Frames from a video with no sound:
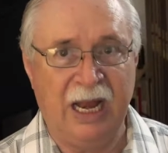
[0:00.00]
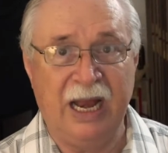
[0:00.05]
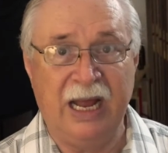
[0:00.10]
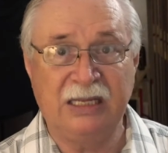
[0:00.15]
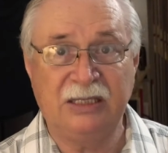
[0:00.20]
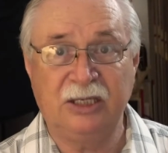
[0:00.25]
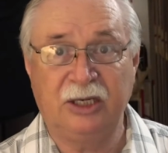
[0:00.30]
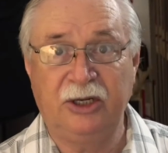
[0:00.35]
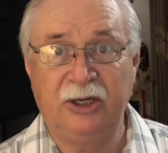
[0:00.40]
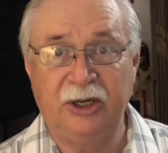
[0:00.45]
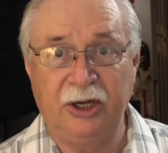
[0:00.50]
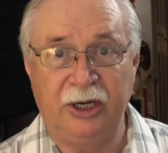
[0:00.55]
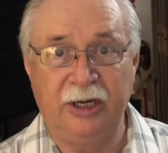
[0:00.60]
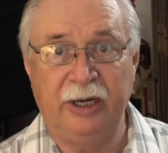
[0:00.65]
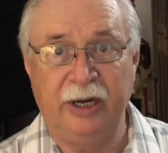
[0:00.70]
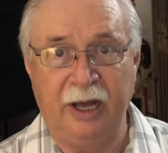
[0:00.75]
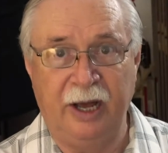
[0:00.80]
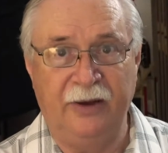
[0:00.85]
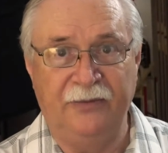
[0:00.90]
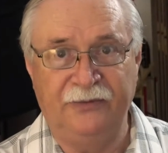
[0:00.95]
And that's good
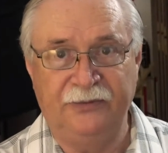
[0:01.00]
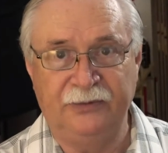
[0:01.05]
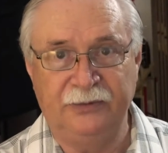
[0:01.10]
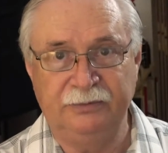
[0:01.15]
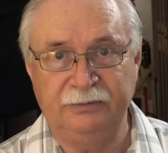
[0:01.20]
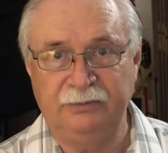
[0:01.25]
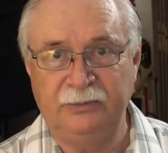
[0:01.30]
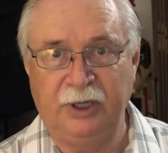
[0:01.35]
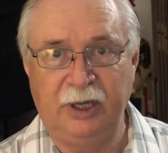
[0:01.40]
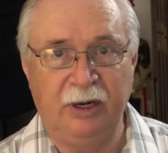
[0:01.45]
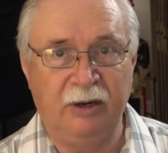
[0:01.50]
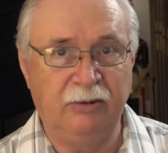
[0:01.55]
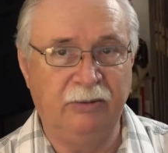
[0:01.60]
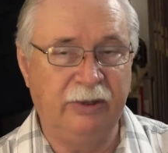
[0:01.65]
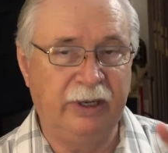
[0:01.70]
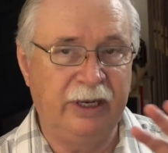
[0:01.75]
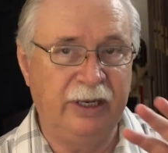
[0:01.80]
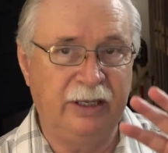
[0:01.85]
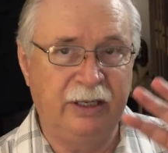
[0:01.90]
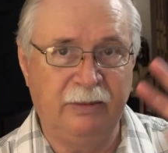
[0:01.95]
enough. You
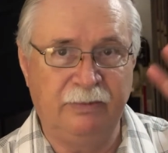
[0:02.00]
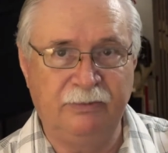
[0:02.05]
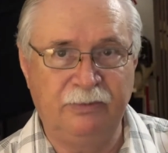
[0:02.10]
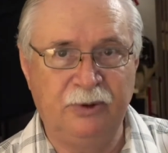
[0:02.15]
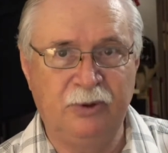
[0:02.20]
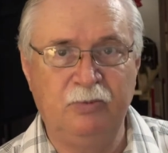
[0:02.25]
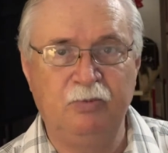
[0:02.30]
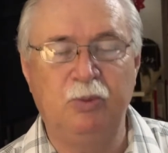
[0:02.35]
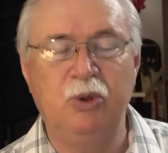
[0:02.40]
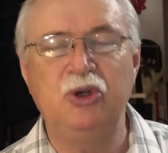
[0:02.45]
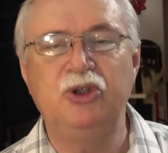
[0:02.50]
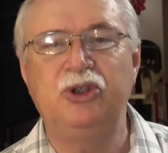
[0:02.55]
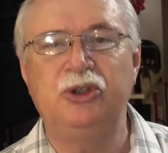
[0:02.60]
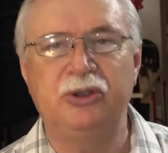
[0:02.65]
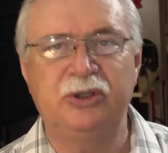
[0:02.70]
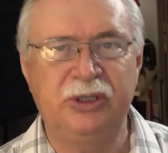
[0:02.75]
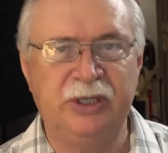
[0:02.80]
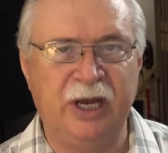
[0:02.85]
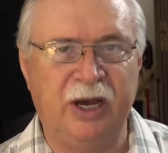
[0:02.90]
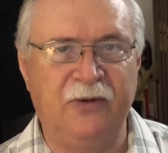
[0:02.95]
don't need to push
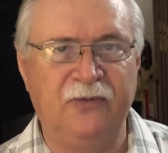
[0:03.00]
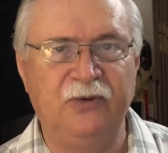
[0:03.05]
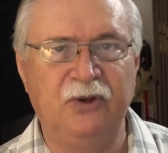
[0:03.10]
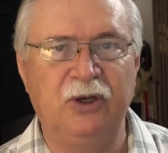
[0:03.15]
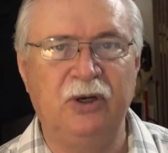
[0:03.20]
yourself.